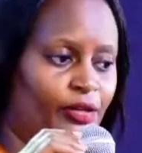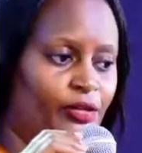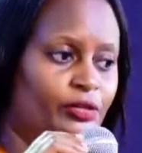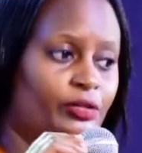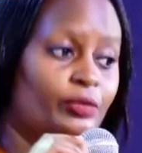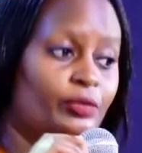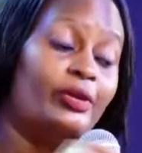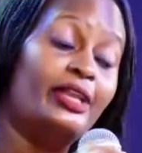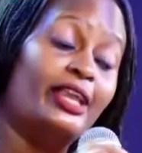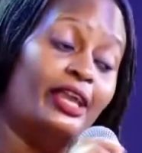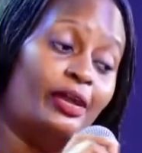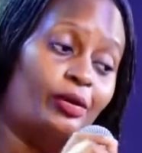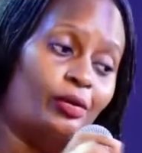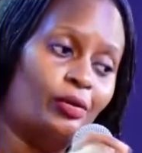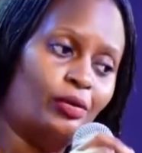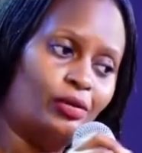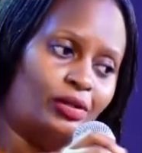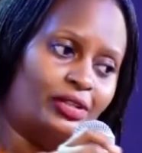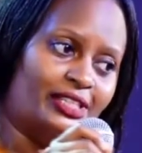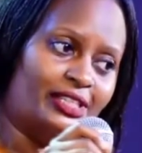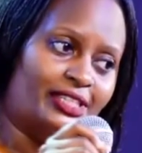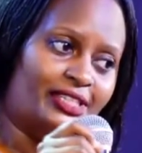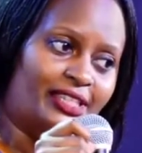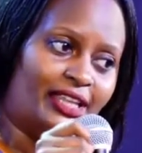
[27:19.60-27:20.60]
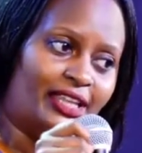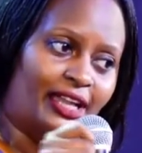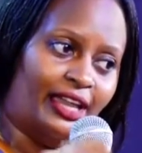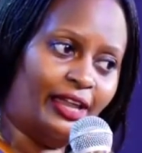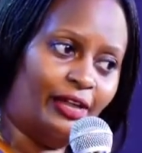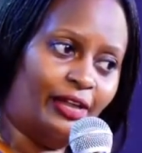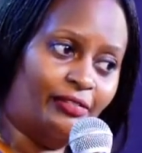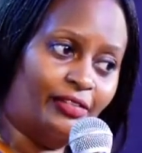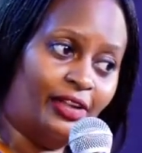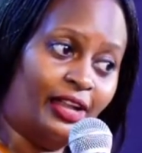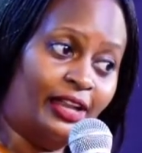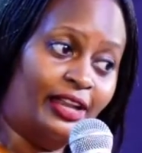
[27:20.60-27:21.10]
So when I called the
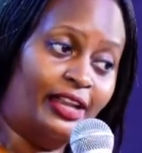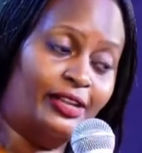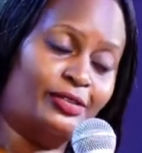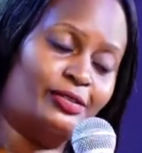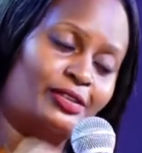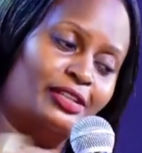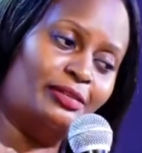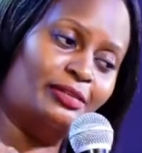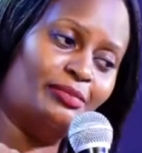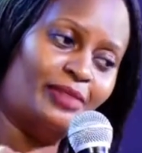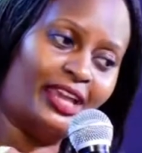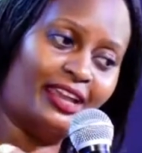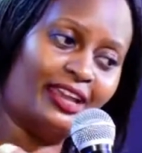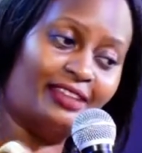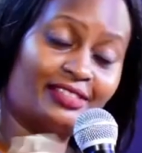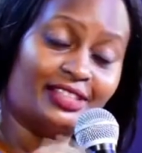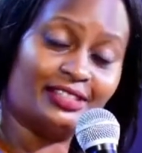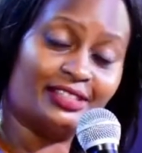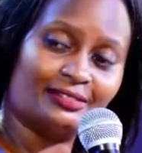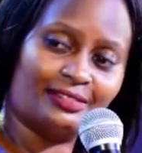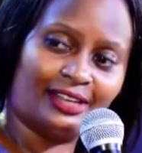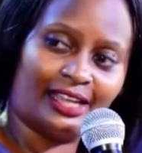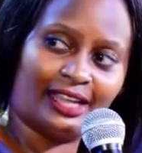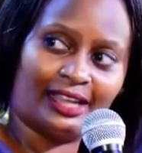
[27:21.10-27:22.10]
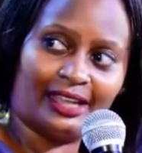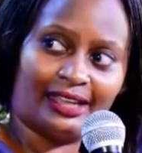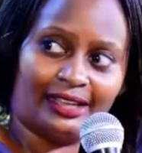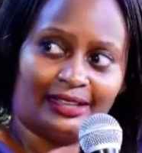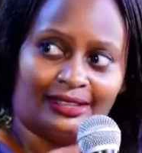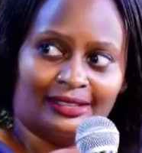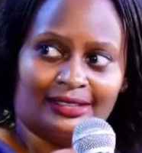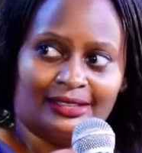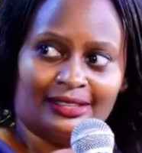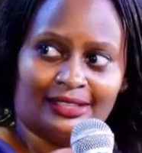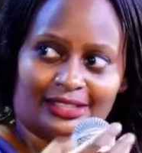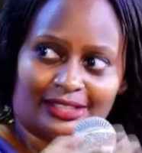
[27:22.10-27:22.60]
guy and I told him, I have this flour,
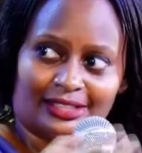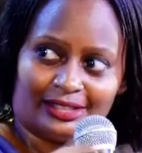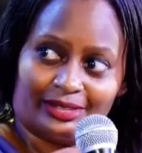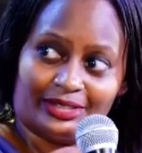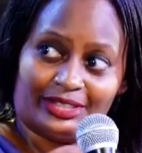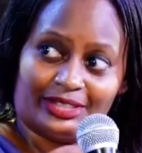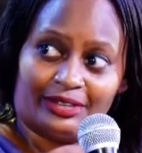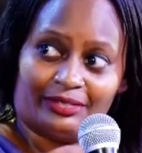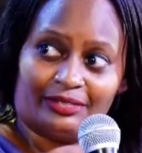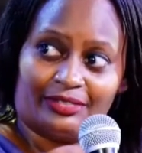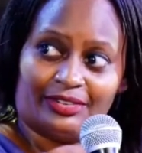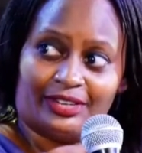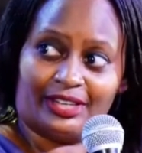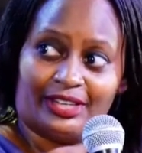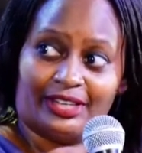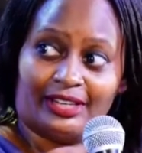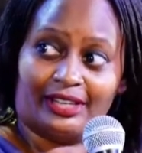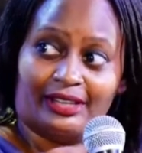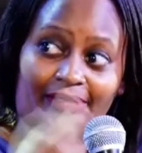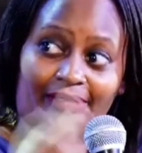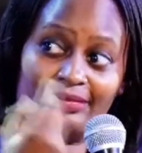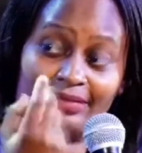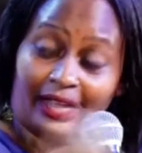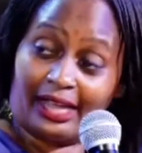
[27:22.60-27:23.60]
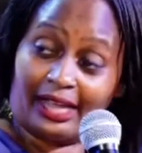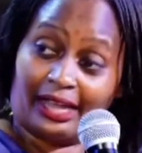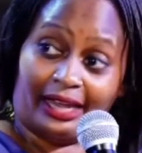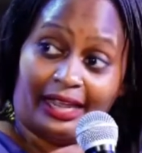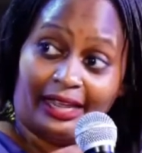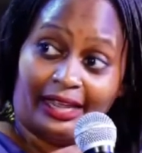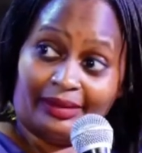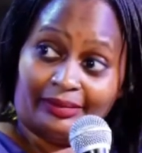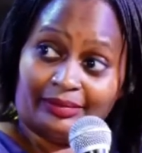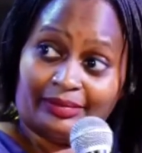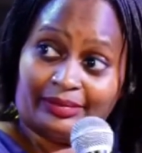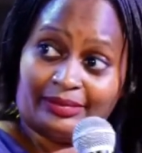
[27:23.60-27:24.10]
it's gluten-free, can
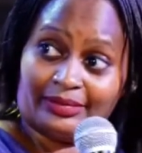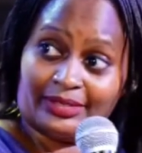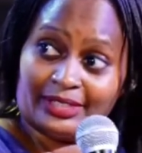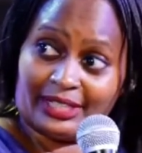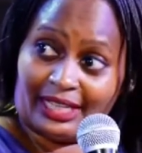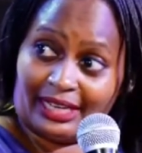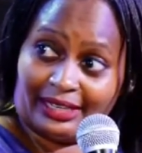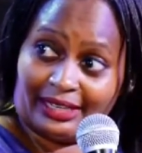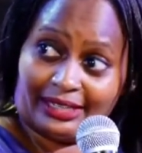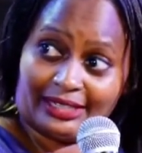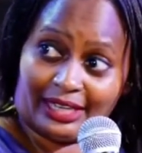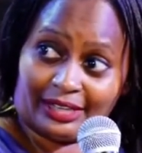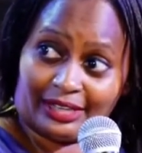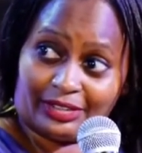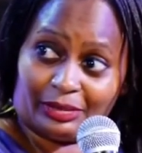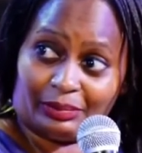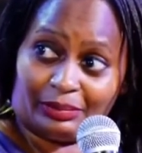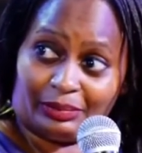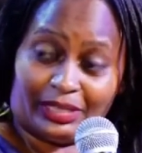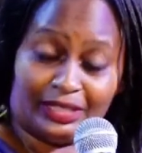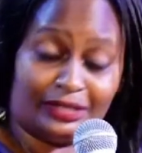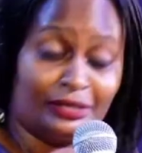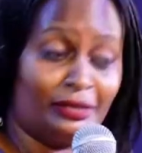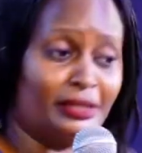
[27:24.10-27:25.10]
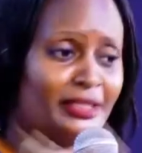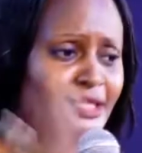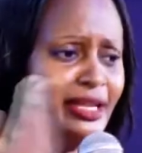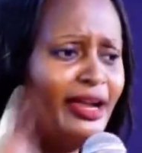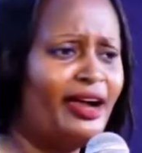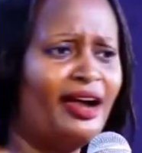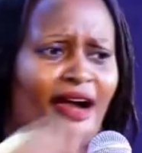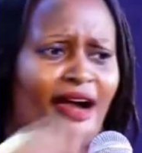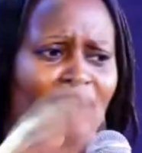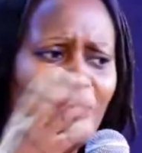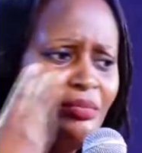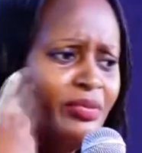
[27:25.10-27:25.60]
I sell it at your place? He was like,
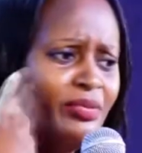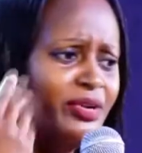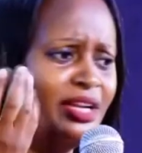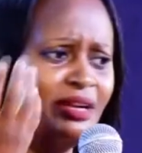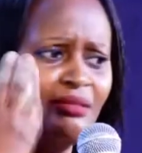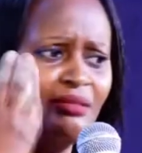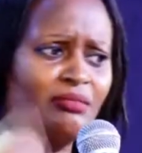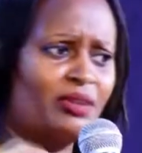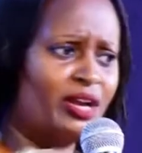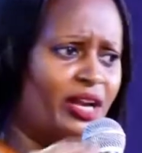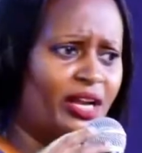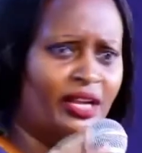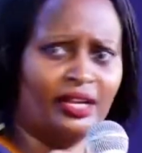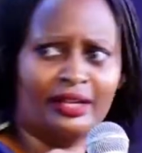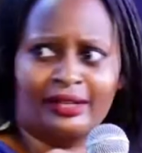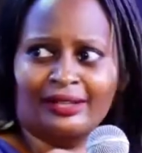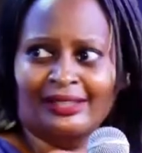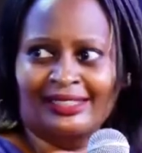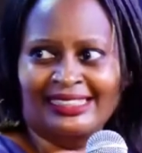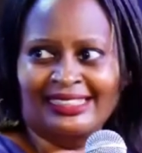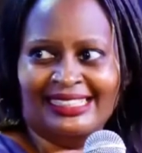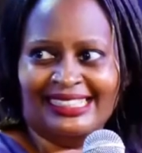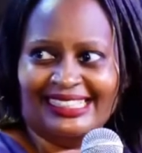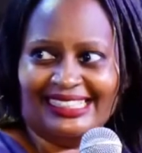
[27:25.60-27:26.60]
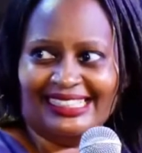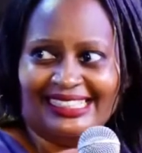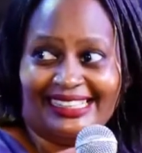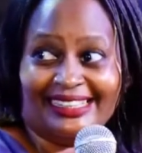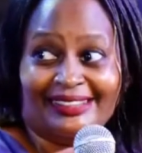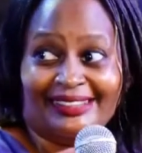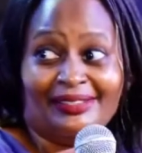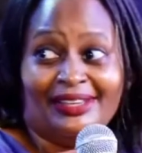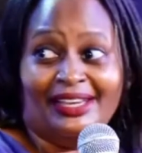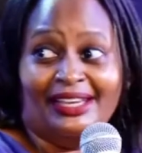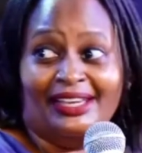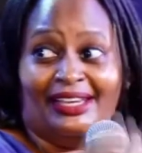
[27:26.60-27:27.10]
bring. Yeah.
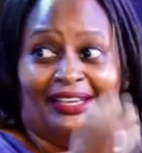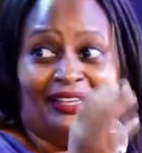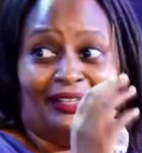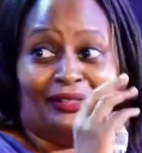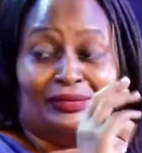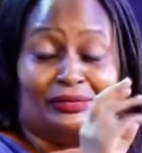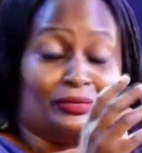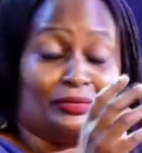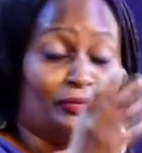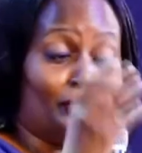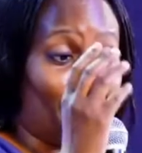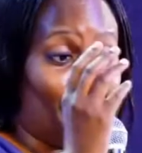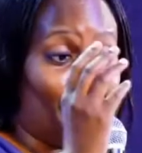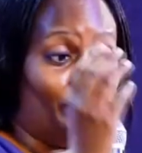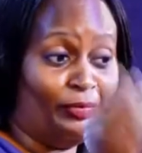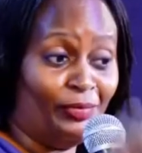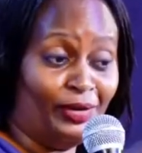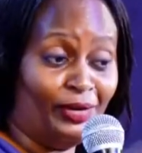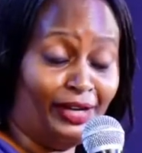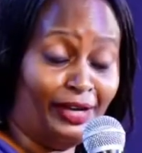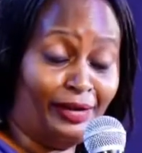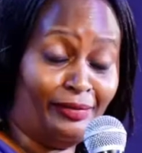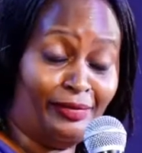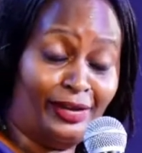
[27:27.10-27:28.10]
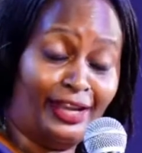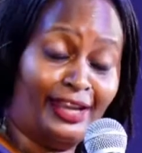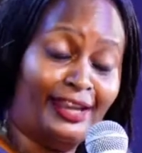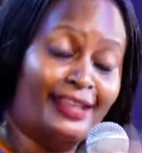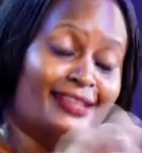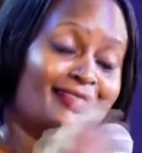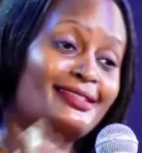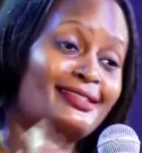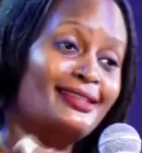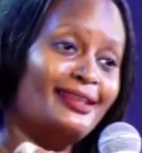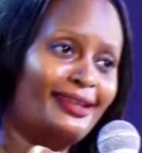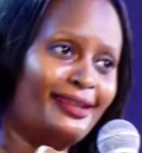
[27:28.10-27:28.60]
So when I
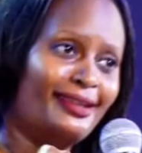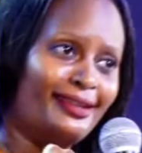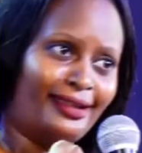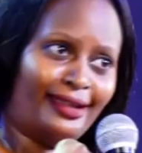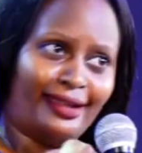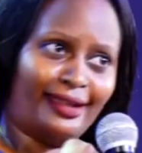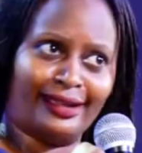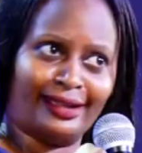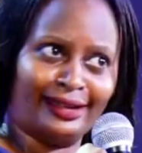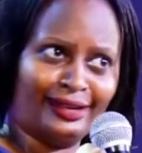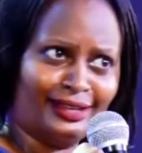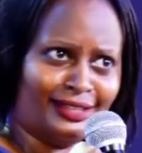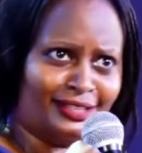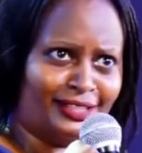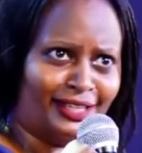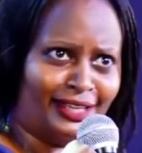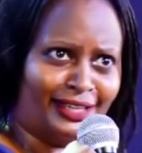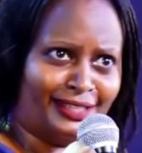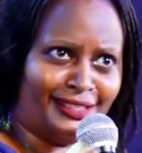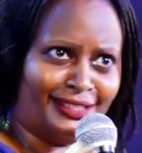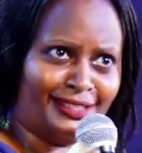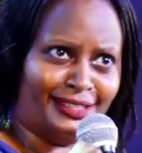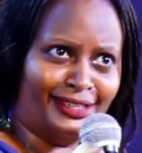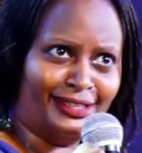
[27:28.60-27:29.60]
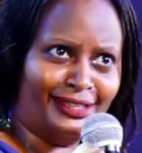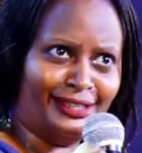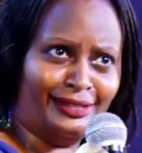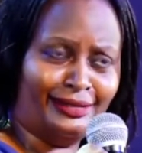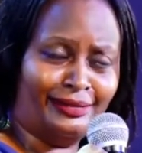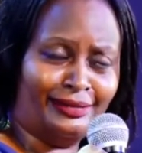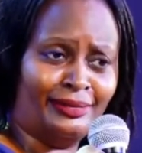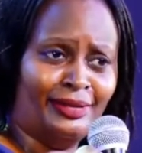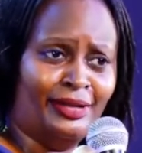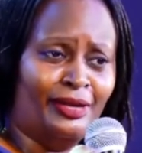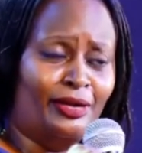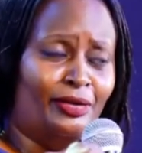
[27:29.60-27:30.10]
realized, hey, I can actually sell
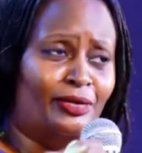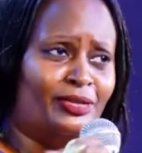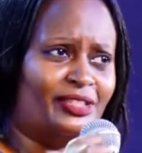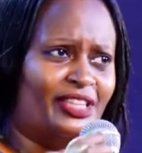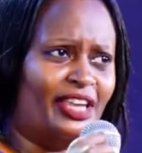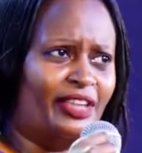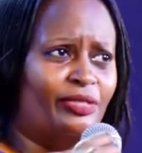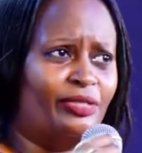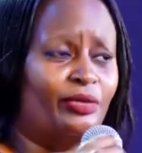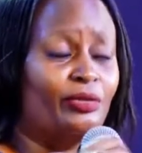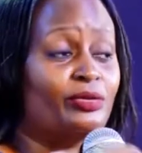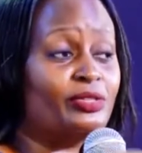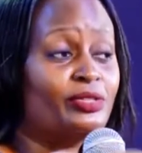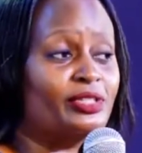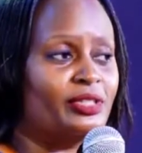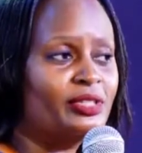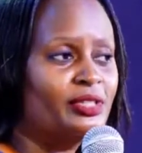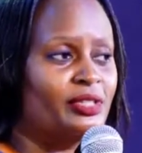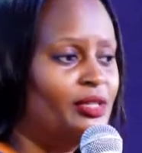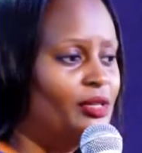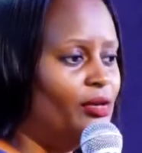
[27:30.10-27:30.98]
in, because I thought